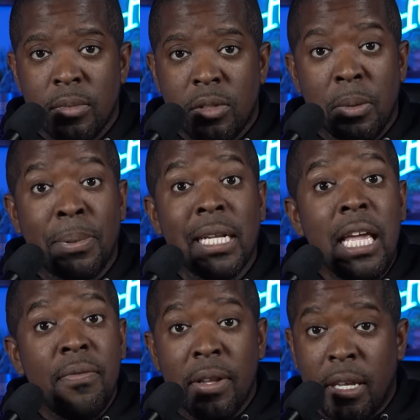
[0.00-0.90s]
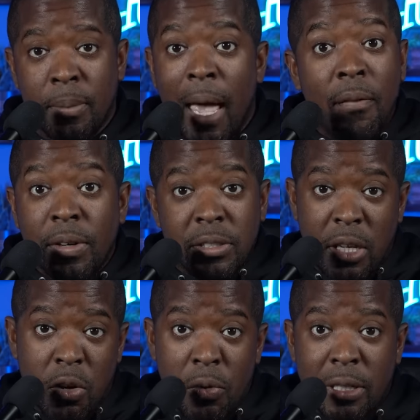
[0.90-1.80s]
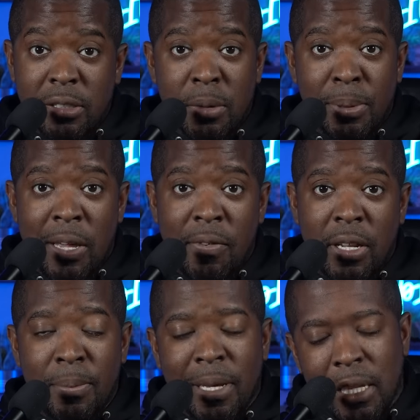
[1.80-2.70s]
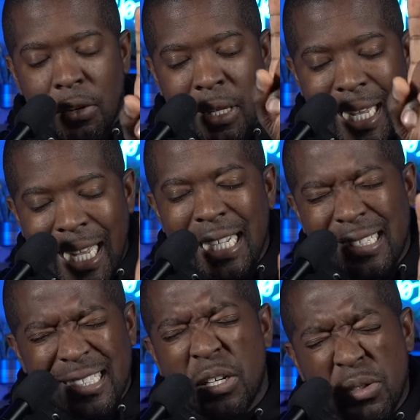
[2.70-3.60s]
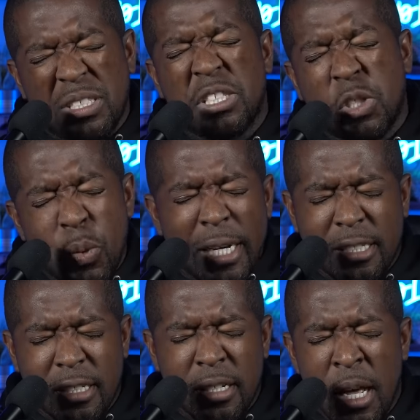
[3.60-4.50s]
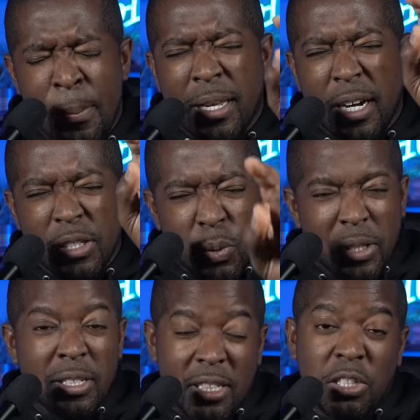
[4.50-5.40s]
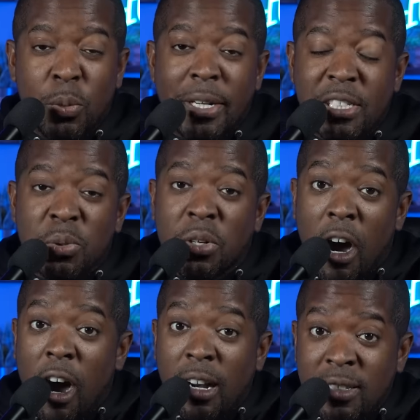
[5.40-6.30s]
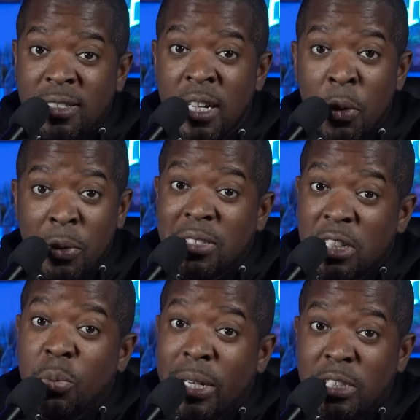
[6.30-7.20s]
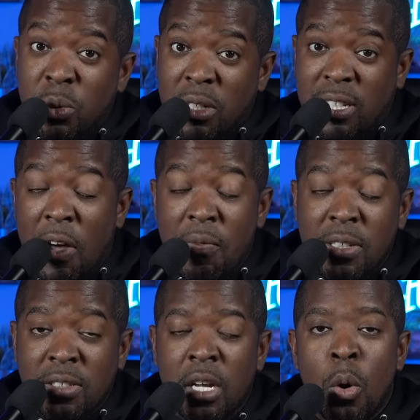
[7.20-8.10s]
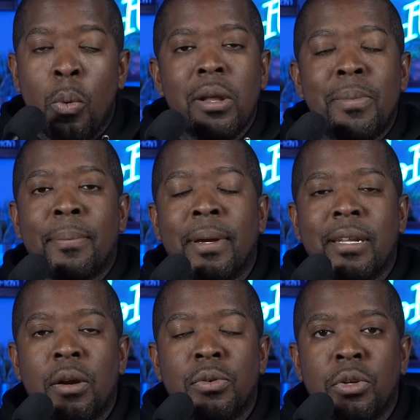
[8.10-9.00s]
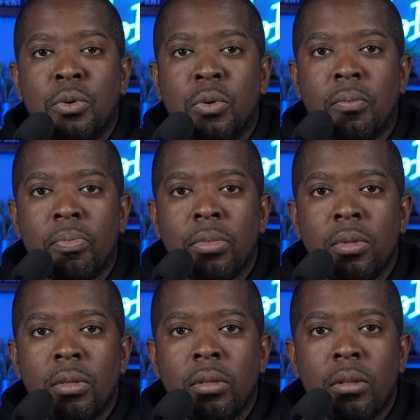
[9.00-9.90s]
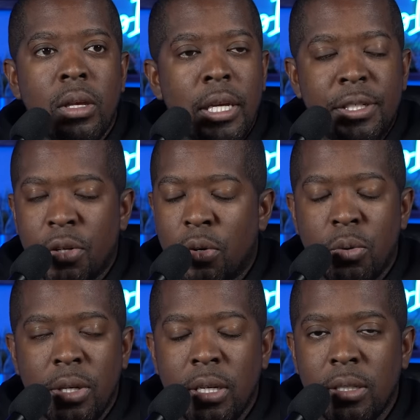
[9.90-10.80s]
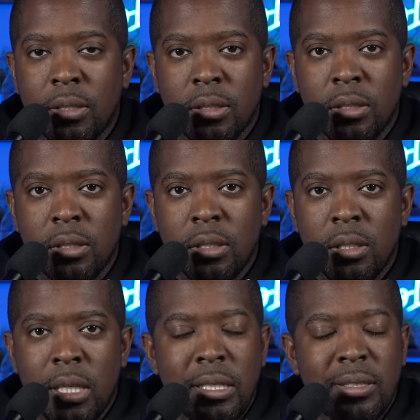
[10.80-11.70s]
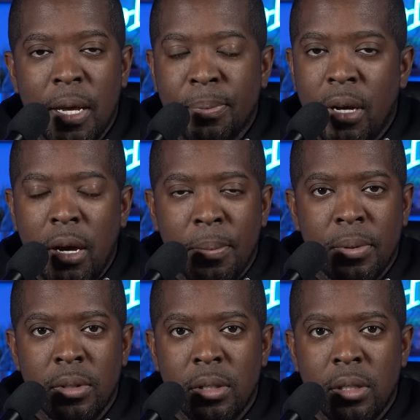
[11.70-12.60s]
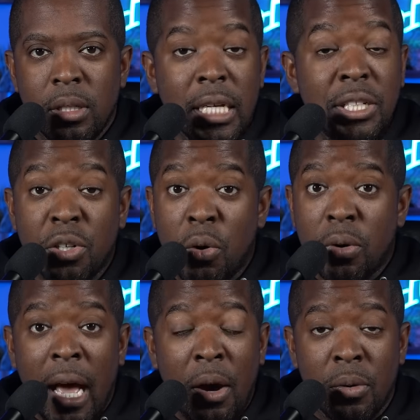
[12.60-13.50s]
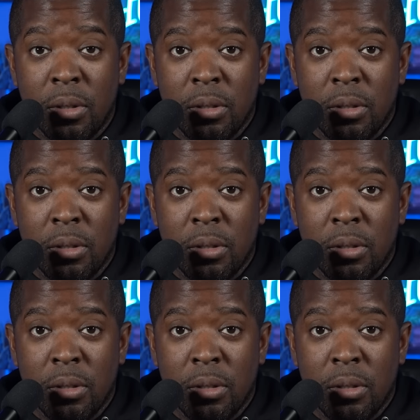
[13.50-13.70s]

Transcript: to believe in him, every single reason to believe in him in literally any single situation, because when the situations were the hardest, when the situations were the toughest, what did Mike Macdonald do? He showed who he is. He stepped up. He showed out.